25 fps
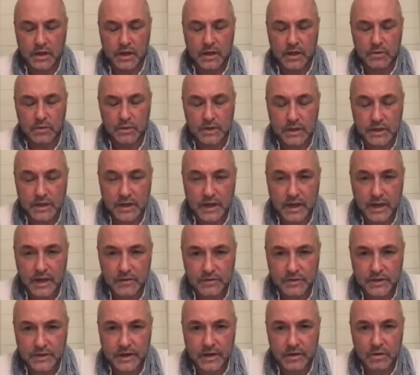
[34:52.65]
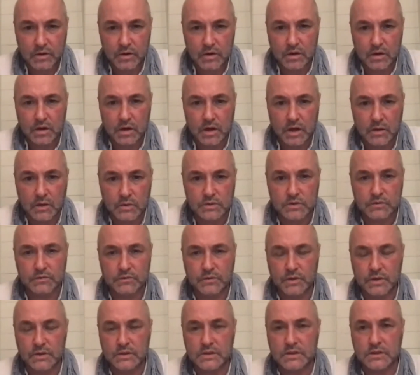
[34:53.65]
and within half an hour, I was in
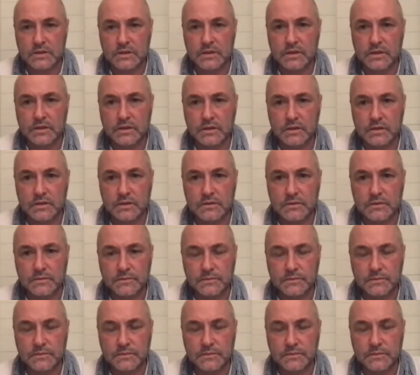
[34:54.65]
floods of tears.